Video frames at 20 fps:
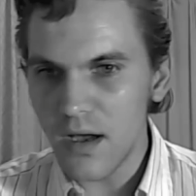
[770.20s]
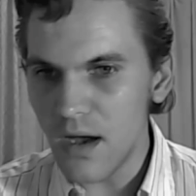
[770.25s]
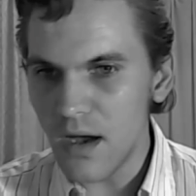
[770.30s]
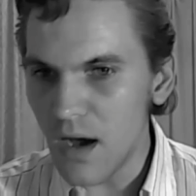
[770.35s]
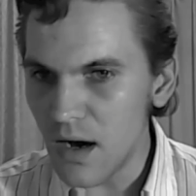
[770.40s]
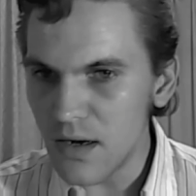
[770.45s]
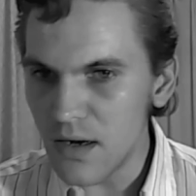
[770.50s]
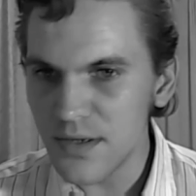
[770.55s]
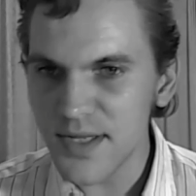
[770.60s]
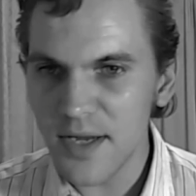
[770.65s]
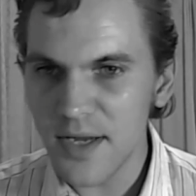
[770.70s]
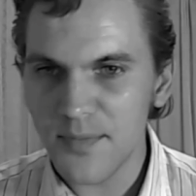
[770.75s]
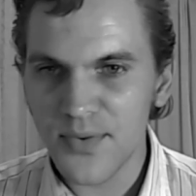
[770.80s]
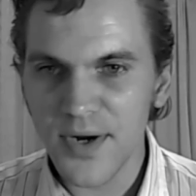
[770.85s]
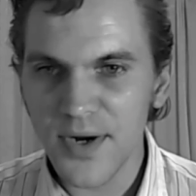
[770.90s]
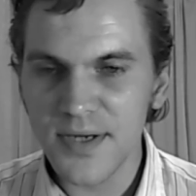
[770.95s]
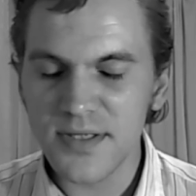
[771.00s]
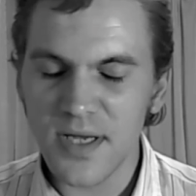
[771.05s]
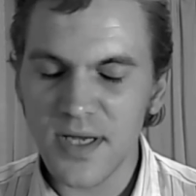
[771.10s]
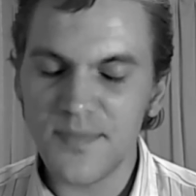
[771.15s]
all that
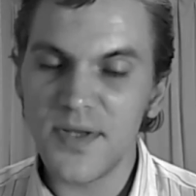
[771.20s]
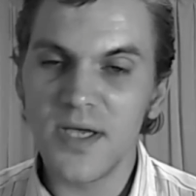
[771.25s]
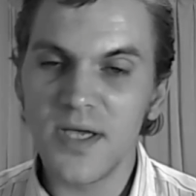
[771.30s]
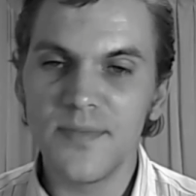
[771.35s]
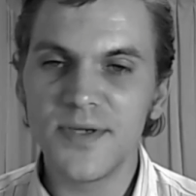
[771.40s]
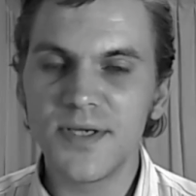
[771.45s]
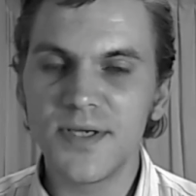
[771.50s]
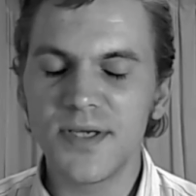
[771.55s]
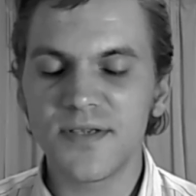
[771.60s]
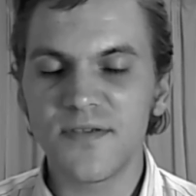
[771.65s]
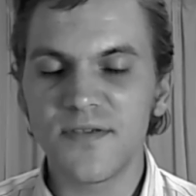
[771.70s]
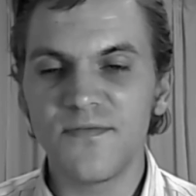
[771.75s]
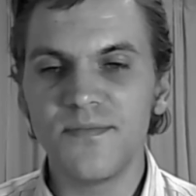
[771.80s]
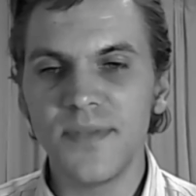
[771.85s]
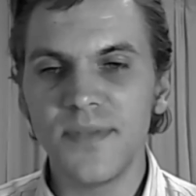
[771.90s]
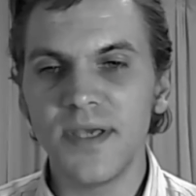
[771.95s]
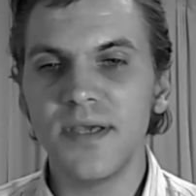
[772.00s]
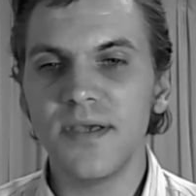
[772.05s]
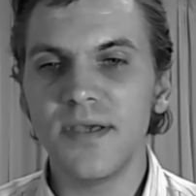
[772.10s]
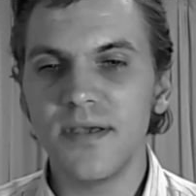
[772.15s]
brings up images
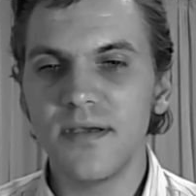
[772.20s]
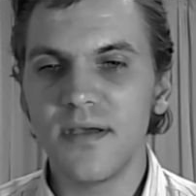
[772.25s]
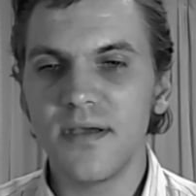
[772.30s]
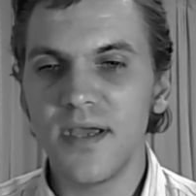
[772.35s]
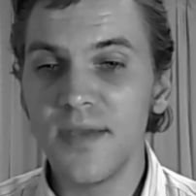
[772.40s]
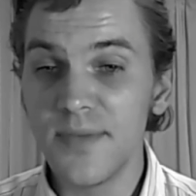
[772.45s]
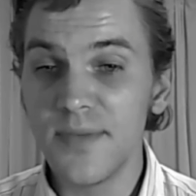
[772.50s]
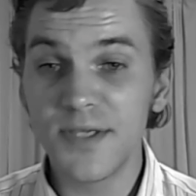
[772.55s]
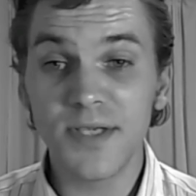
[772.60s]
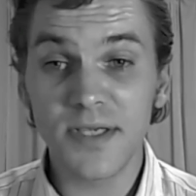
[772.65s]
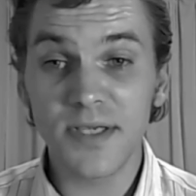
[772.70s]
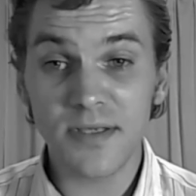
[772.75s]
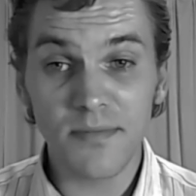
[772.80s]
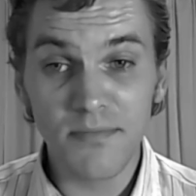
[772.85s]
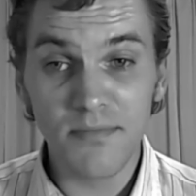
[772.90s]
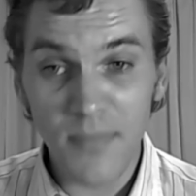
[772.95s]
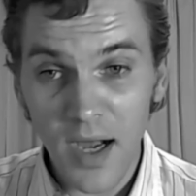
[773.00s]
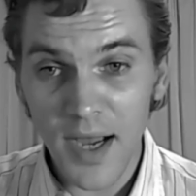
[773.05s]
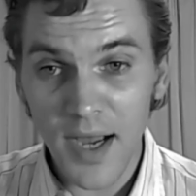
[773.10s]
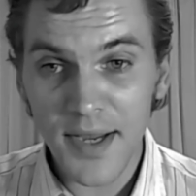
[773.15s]
in
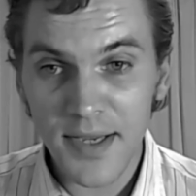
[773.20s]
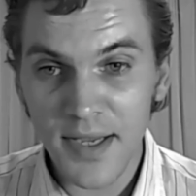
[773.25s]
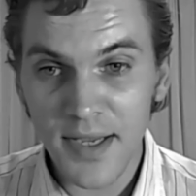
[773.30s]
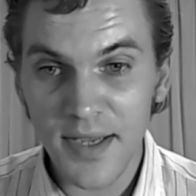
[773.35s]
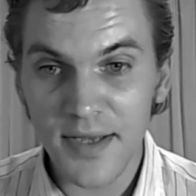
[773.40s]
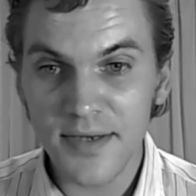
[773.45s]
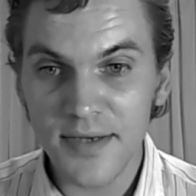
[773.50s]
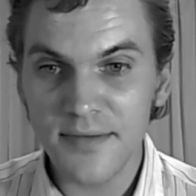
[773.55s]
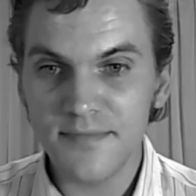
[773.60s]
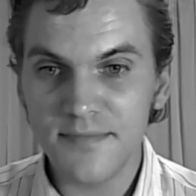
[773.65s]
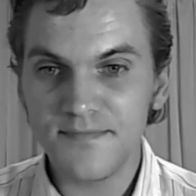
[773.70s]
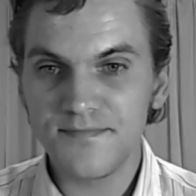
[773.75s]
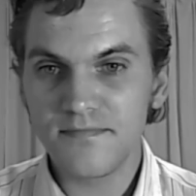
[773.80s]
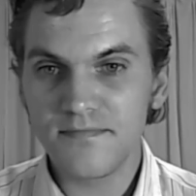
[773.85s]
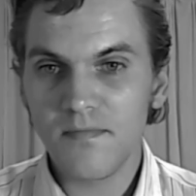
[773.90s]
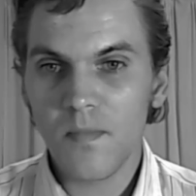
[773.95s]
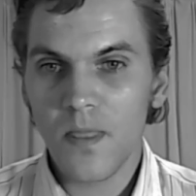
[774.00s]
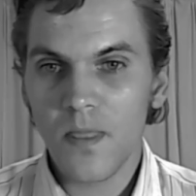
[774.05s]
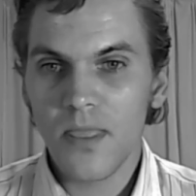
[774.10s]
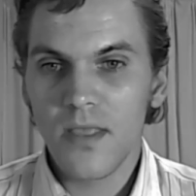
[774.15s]
my head
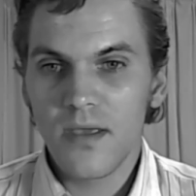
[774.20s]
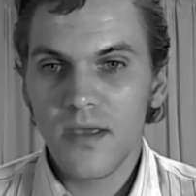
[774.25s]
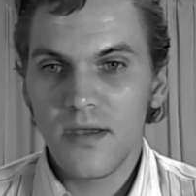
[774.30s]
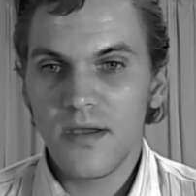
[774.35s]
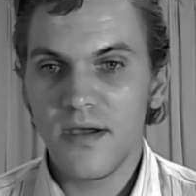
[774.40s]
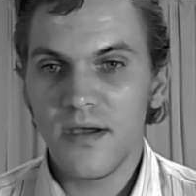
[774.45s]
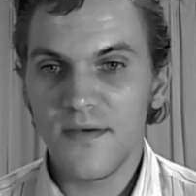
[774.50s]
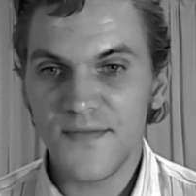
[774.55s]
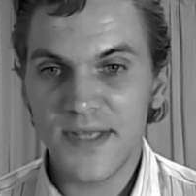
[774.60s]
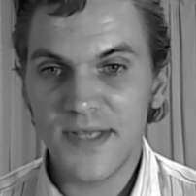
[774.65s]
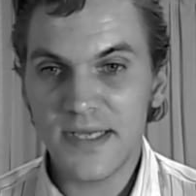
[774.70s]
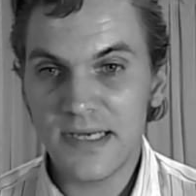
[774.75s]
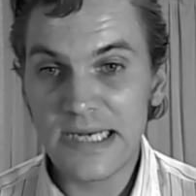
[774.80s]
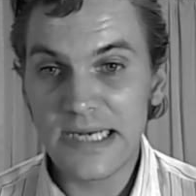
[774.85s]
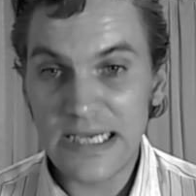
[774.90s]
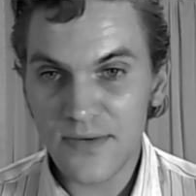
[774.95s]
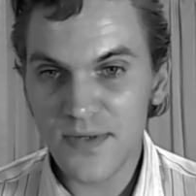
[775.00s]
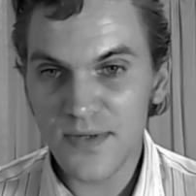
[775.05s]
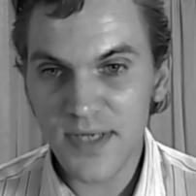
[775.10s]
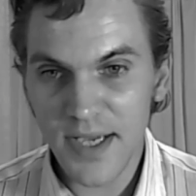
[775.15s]
of the
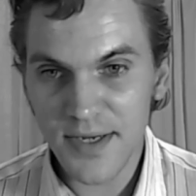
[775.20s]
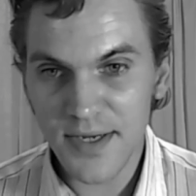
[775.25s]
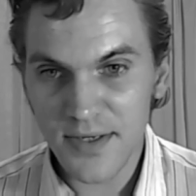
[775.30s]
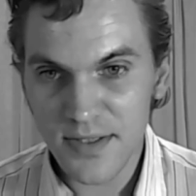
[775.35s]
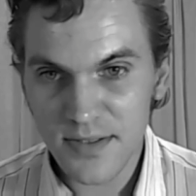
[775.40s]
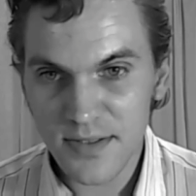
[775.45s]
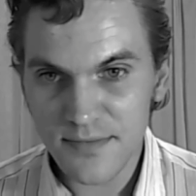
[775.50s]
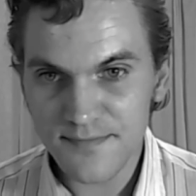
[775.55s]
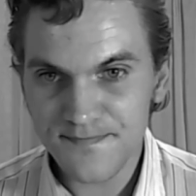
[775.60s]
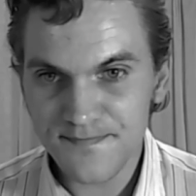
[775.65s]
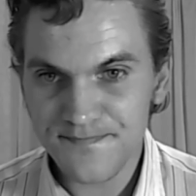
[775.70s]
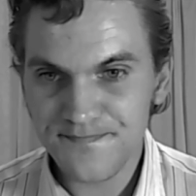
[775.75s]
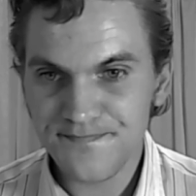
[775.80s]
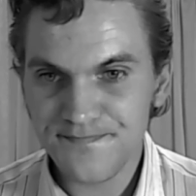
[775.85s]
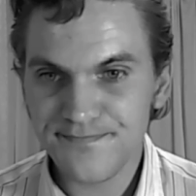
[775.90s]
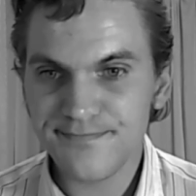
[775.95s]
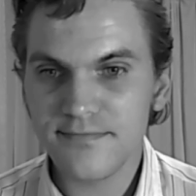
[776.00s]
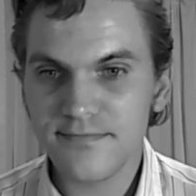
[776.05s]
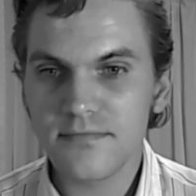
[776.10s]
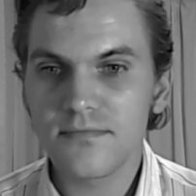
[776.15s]
liquidators
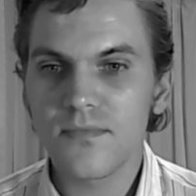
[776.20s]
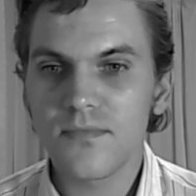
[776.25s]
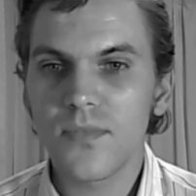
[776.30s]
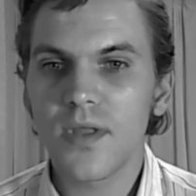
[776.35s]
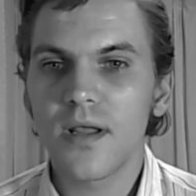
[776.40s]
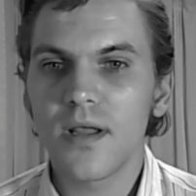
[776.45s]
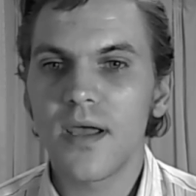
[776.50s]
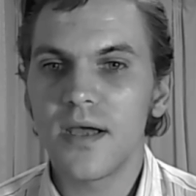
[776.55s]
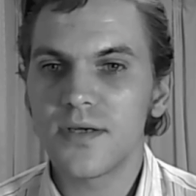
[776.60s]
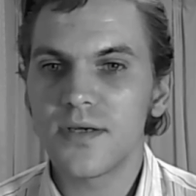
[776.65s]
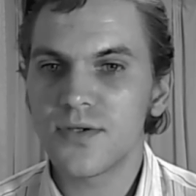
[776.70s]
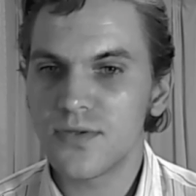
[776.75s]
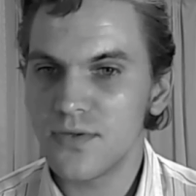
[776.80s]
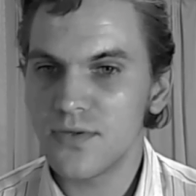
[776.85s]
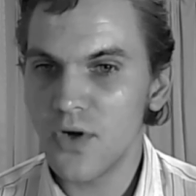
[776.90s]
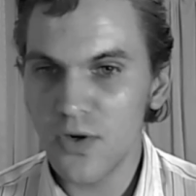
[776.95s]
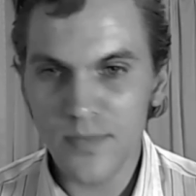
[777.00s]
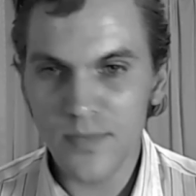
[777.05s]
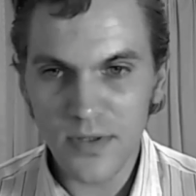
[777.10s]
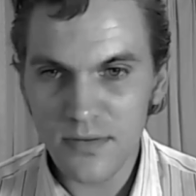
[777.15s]
at
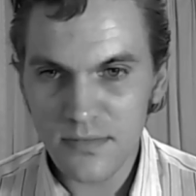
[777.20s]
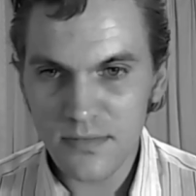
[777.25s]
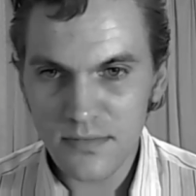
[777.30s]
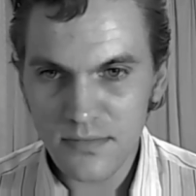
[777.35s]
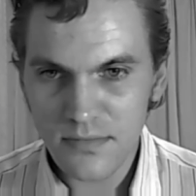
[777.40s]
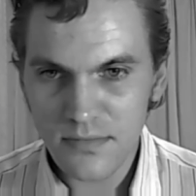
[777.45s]
Chernobyl